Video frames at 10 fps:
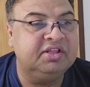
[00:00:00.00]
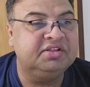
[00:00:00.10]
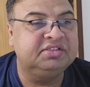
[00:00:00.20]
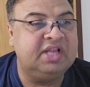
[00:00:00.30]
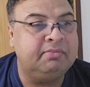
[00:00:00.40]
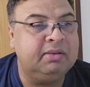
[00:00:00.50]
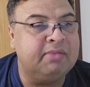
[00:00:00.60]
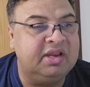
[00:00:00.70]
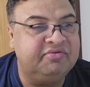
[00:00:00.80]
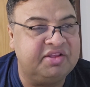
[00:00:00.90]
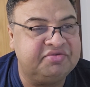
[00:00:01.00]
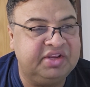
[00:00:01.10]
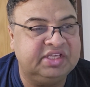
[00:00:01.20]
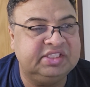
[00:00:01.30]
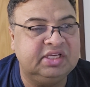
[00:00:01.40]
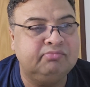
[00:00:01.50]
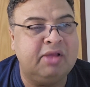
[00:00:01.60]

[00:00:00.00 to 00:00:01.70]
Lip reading: the systemic manifestation.